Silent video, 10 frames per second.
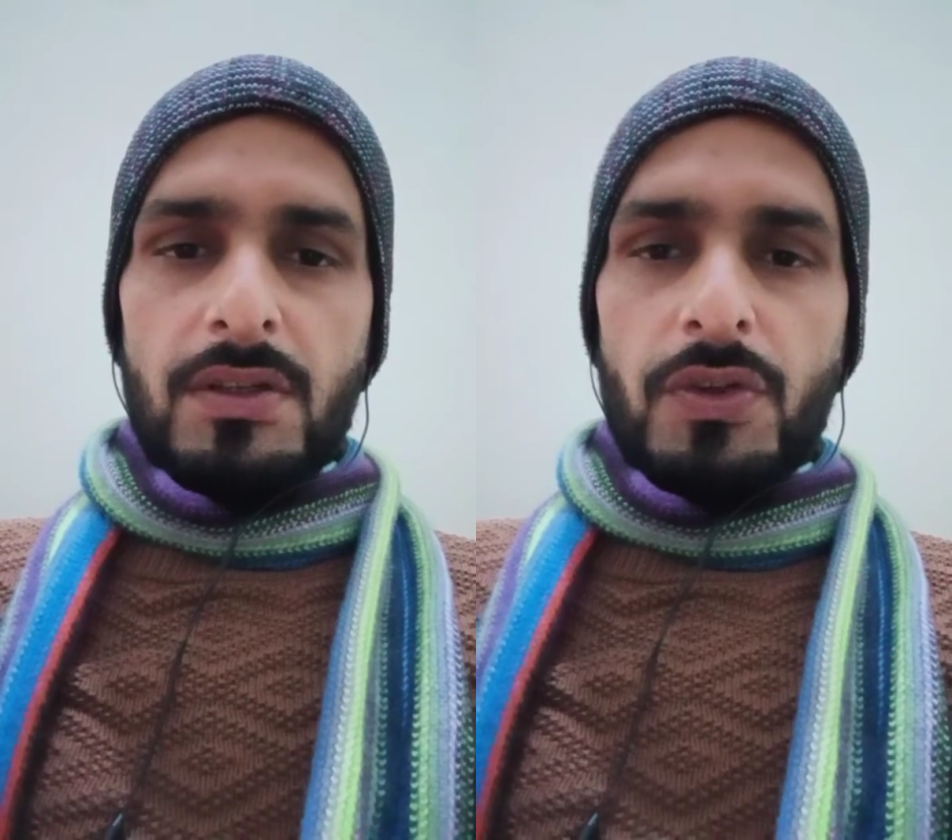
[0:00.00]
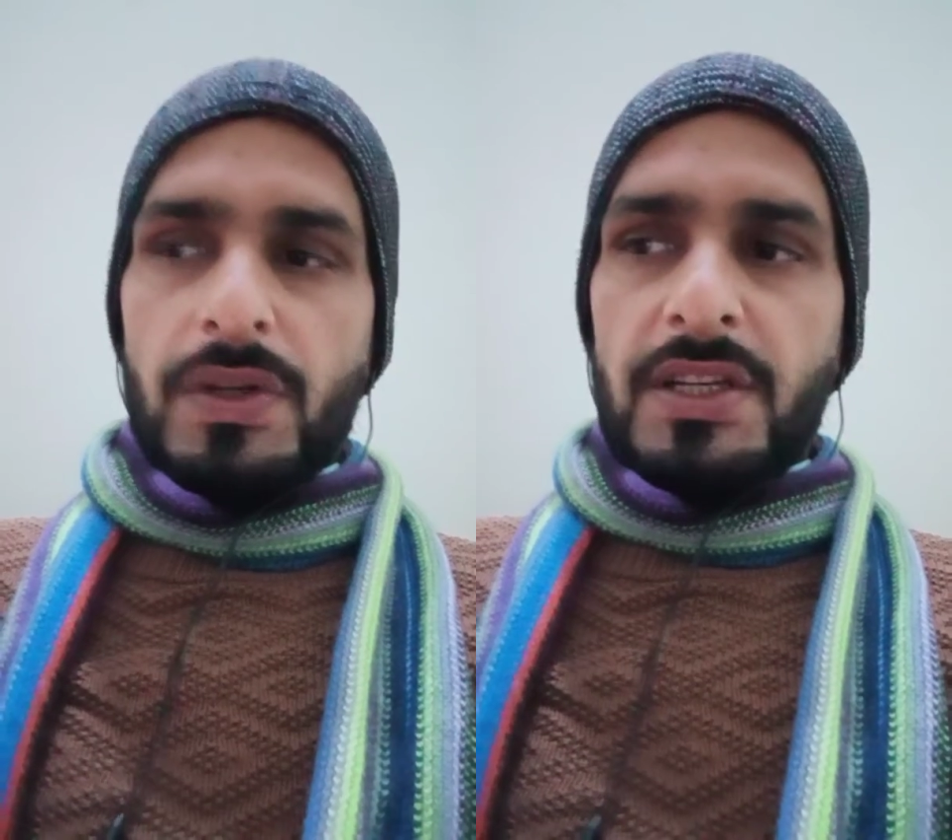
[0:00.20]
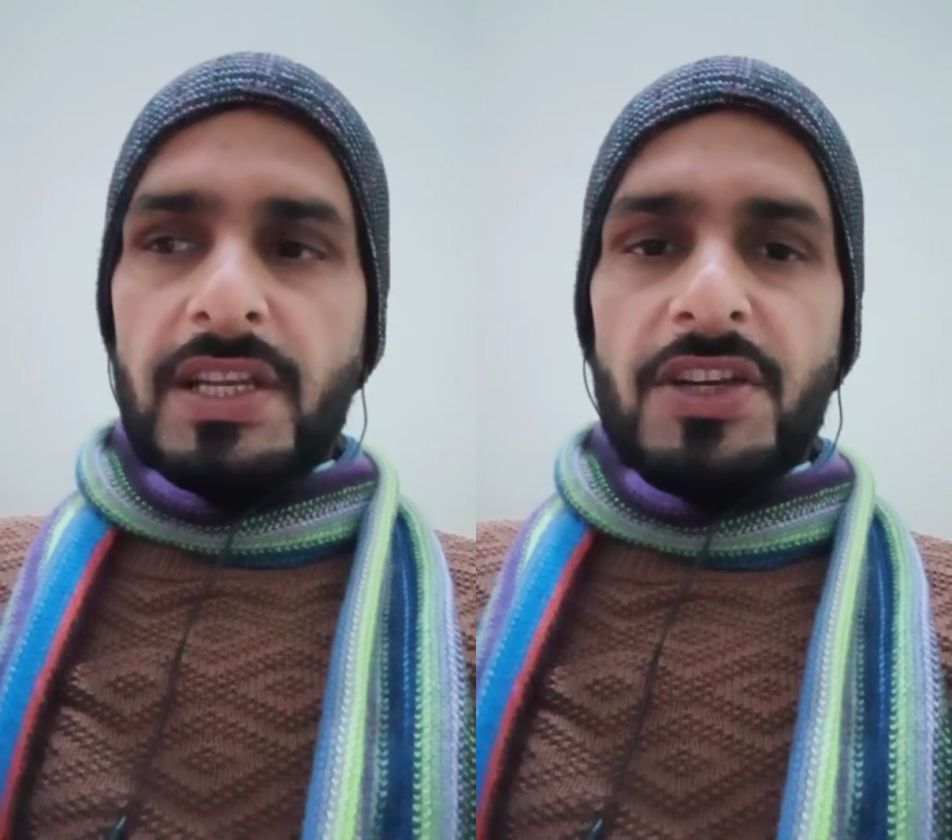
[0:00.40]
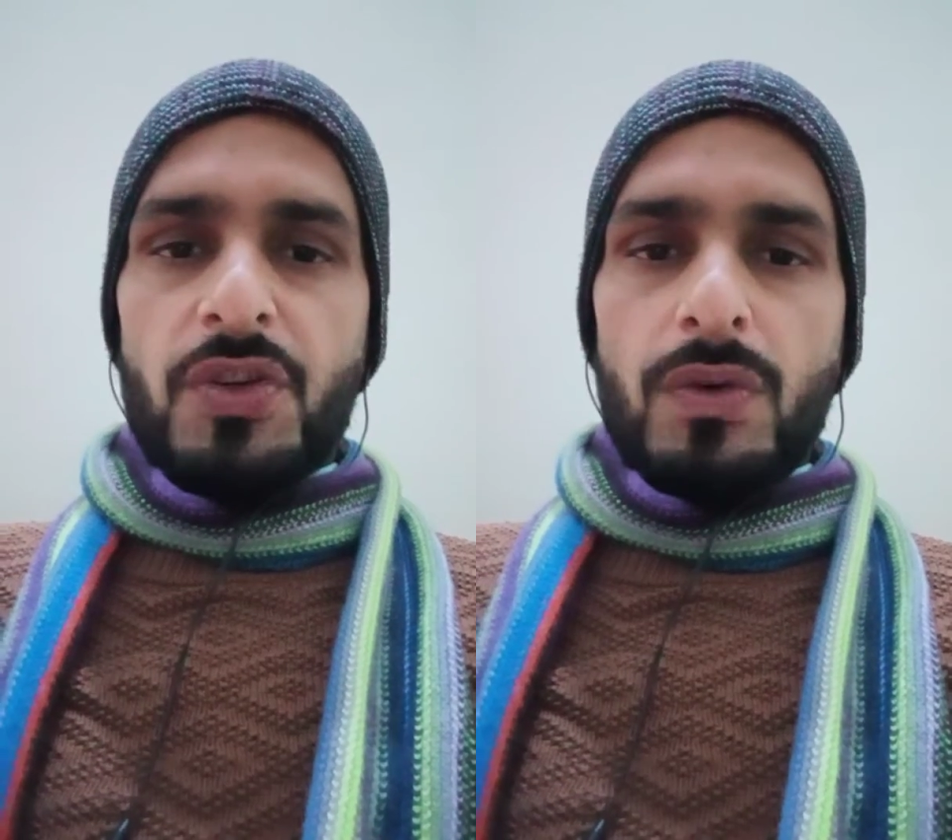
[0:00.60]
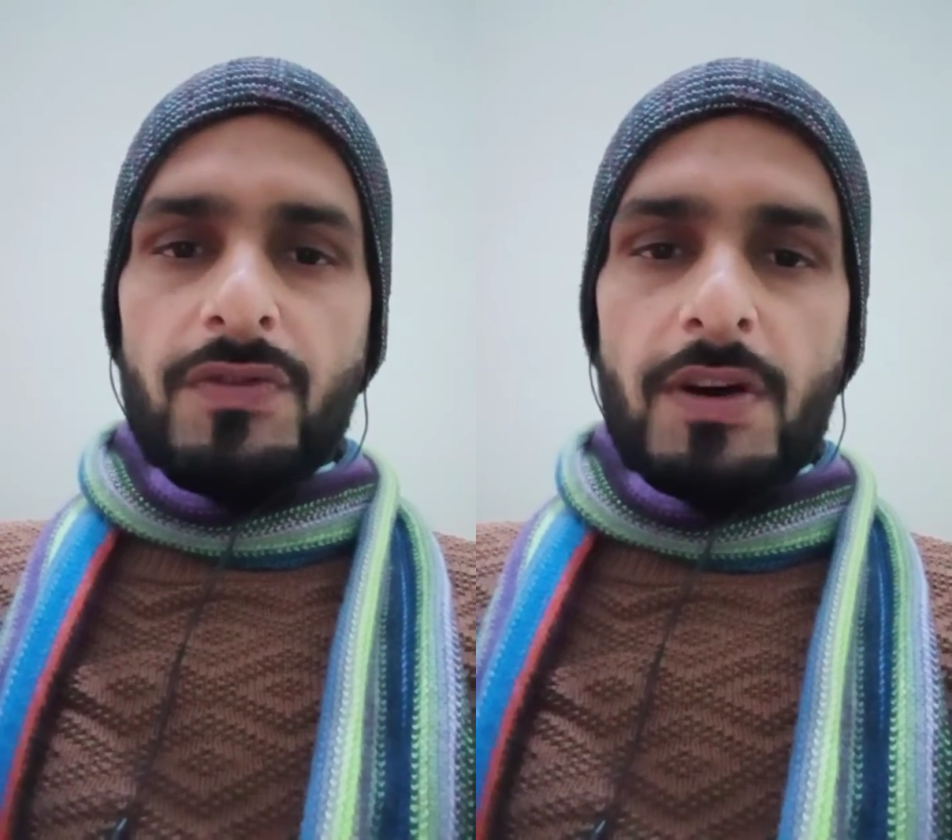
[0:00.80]
You can take
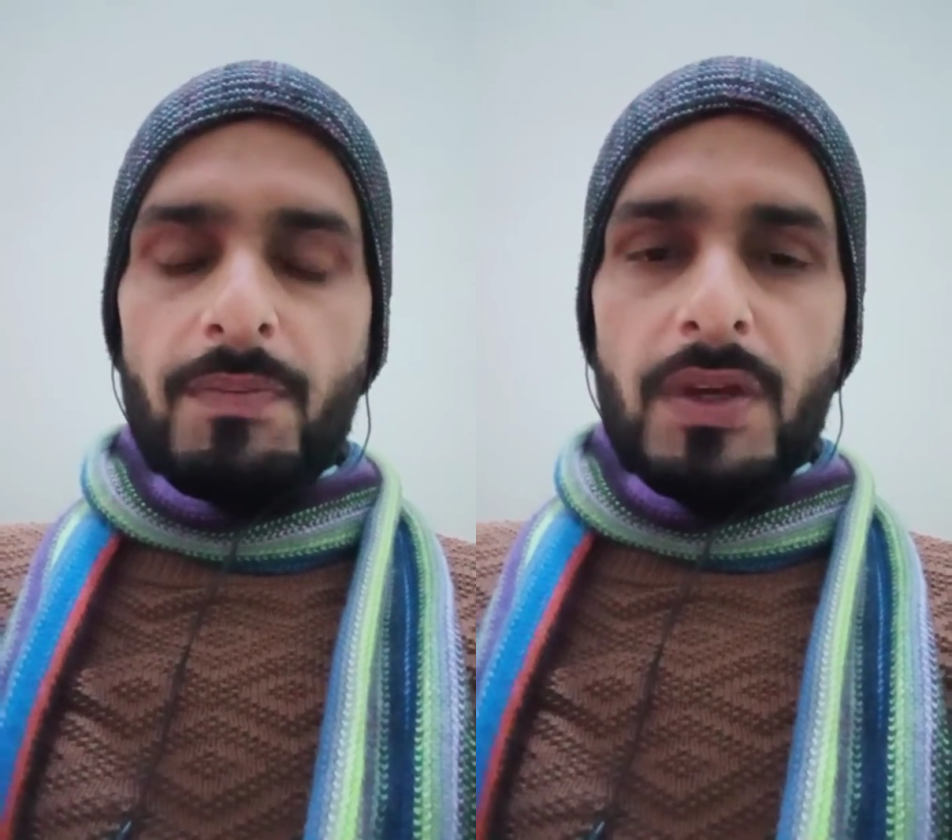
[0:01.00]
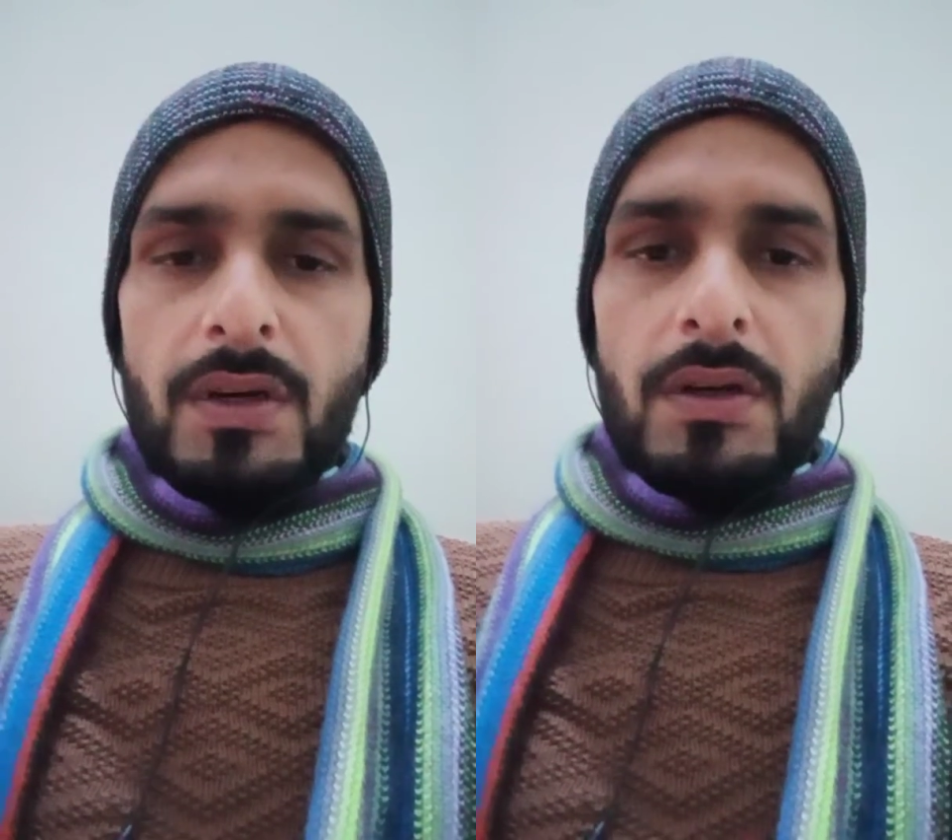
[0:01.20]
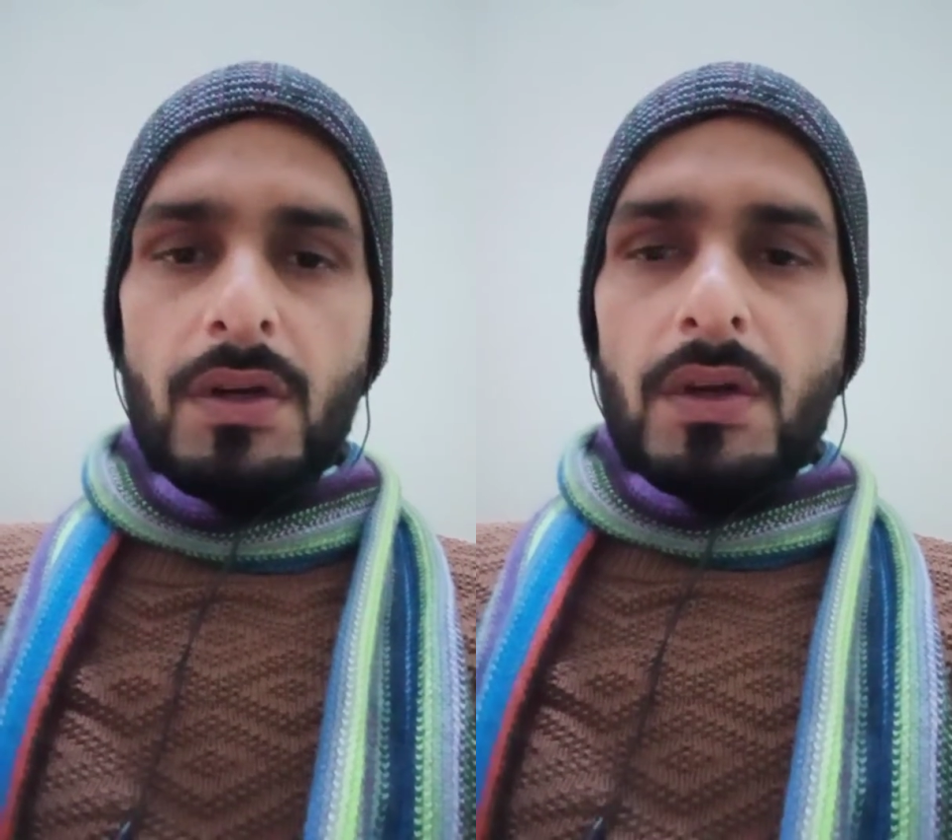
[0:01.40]
sugar from the